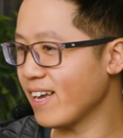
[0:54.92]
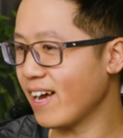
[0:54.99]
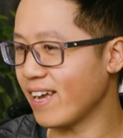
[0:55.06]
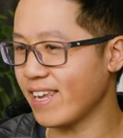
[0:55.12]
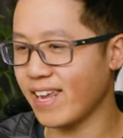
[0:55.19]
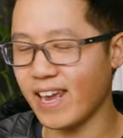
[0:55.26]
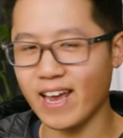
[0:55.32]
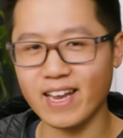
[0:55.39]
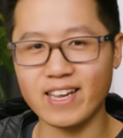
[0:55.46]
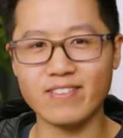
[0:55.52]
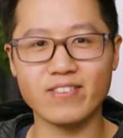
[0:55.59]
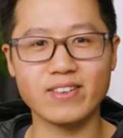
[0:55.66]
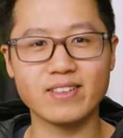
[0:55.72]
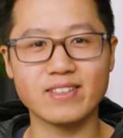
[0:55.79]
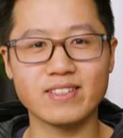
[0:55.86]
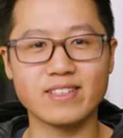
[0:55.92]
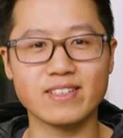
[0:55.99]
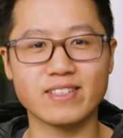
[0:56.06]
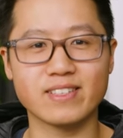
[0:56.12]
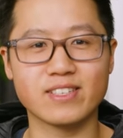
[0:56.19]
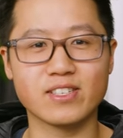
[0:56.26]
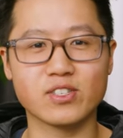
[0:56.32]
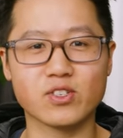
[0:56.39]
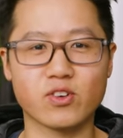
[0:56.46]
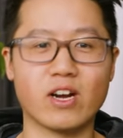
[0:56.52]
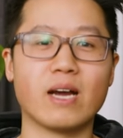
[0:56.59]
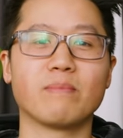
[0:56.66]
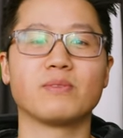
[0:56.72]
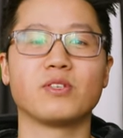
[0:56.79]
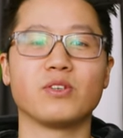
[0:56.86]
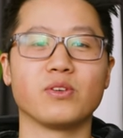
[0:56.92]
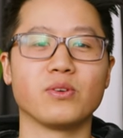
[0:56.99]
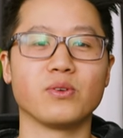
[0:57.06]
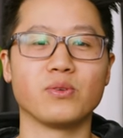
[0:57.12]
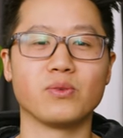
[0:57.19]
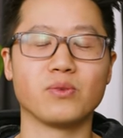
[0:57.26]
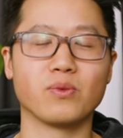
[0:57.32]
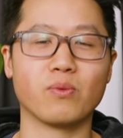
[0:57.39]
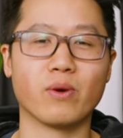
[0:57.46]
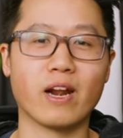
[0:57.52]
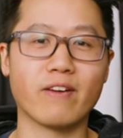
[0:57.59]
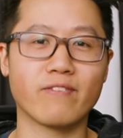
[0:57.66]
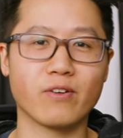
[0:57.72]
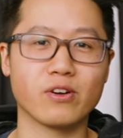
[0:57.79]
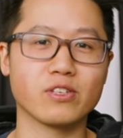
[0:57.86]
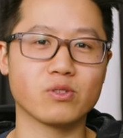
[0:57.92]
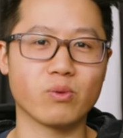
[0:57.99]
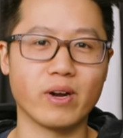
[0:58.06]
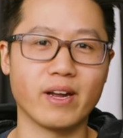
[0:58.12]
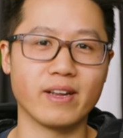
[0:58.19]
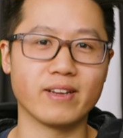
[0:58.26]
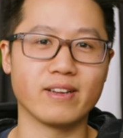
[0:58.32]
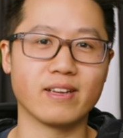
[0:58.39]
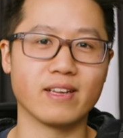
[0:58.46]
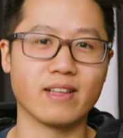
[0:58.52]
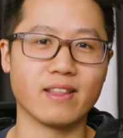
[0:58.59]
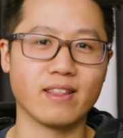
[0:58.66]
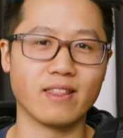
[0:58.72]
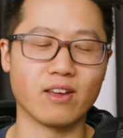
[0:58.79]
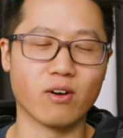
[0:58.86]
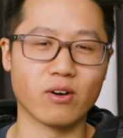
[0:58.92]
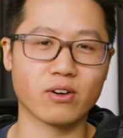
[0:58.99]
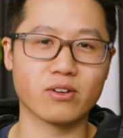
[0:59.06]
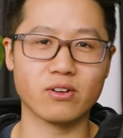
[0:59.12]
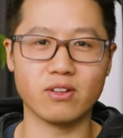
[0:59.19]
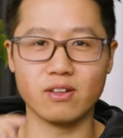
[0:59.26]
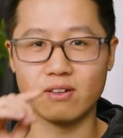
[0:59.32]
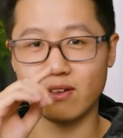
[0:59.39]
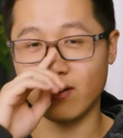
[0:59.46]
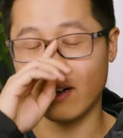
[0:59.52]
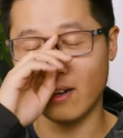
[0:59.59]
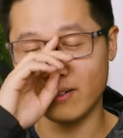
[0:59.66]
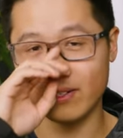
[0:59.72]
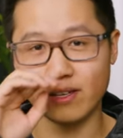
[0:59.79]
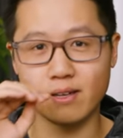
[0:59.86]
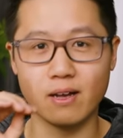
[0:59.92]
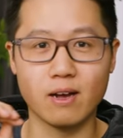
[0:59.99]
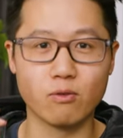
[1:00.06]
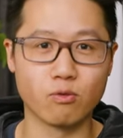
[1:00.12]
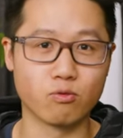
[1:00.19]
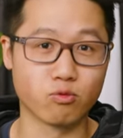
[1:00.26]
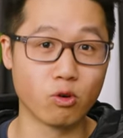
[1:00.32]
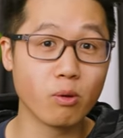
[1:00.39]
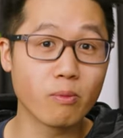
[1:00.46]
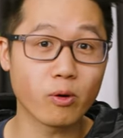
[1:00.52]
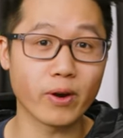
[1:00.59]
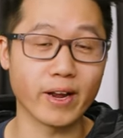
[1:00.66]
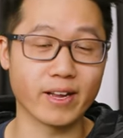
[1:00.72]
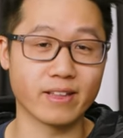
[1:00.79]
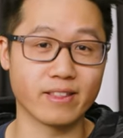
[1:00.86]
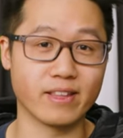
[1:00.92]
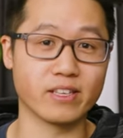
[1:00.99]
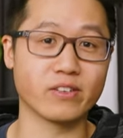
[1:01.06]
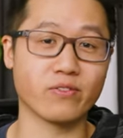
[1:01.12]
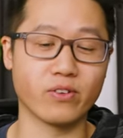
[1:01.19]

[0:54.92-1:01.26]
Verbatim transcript: I can't even describe to you when I first read the article rumoring this